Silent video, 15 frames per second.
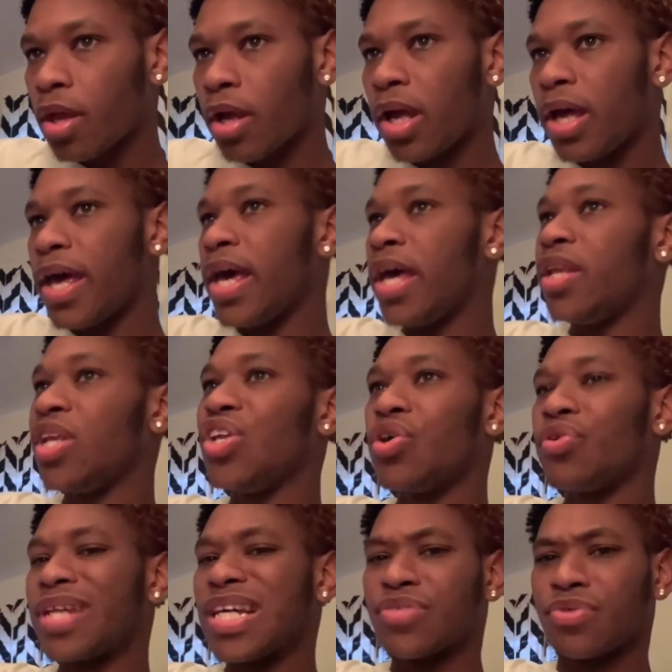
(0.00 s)
and you know
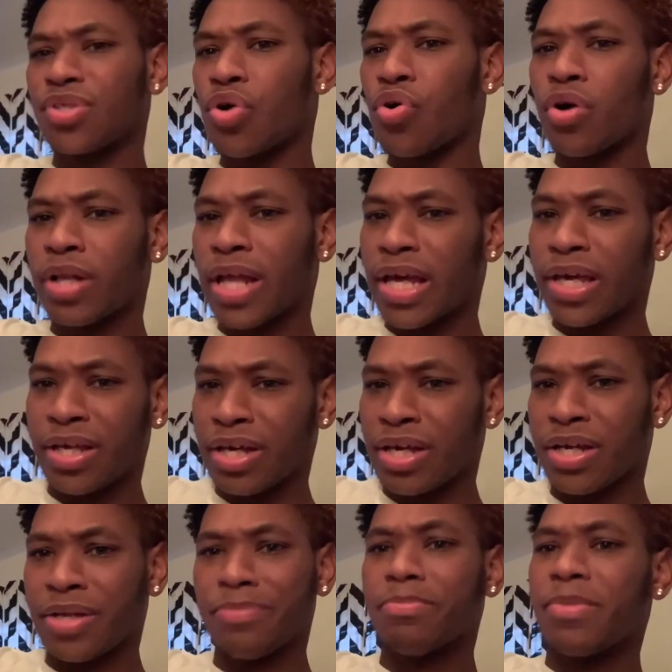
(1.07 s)
things was going like
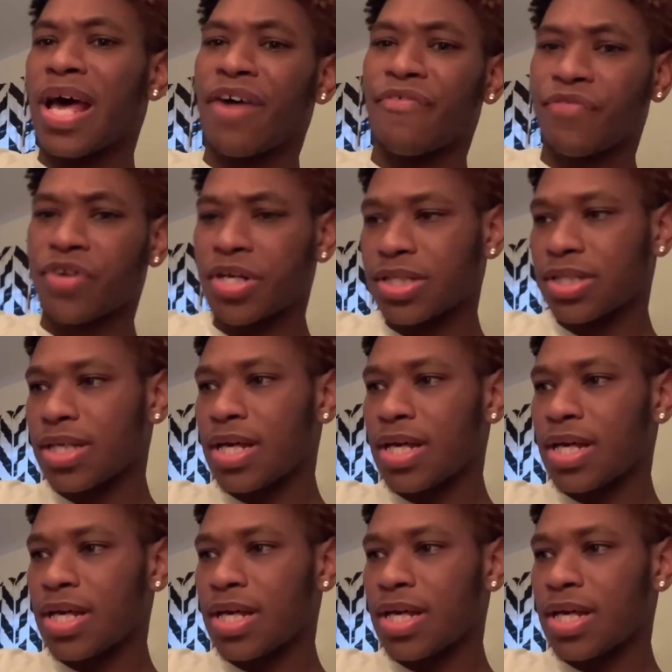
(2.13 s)
good at first,